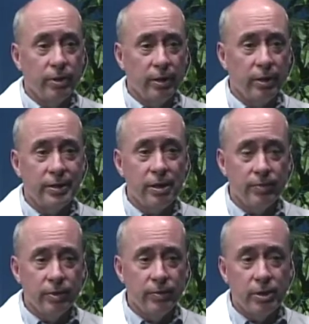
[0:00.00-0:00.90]
And the
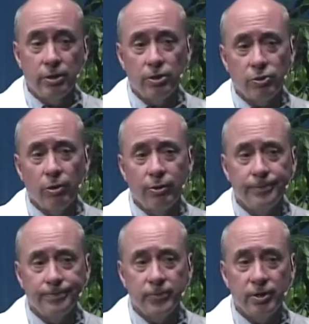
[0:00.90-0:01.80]
symptoms is a stroke.
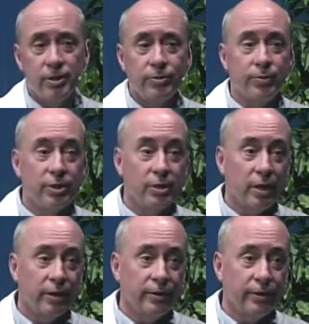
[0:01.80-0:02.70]
The symptoms is a
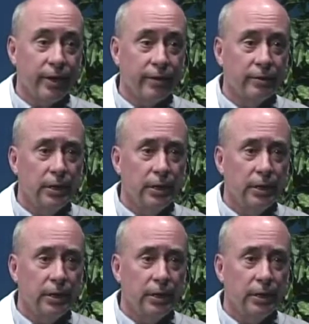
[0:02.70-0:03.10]
heart attack.